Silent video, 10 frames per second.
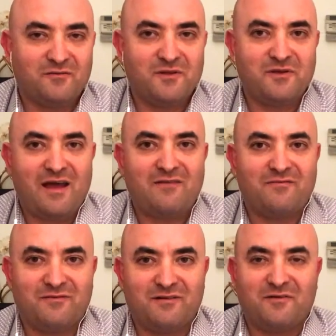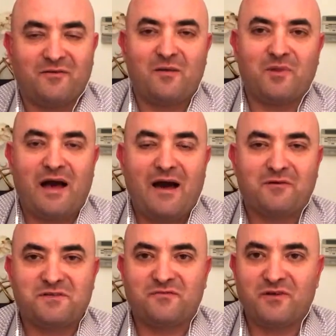when you have you know a couple of
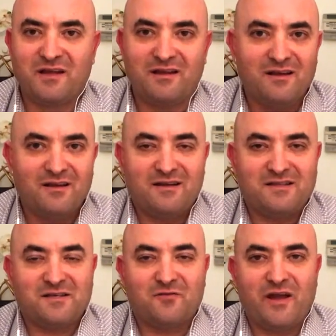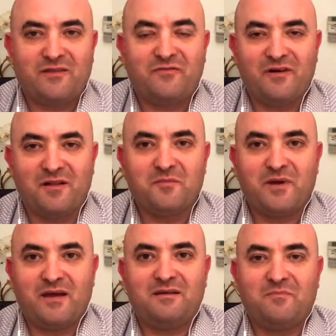hours free. It's a great film
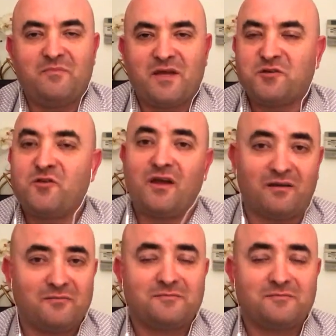and it makes you think.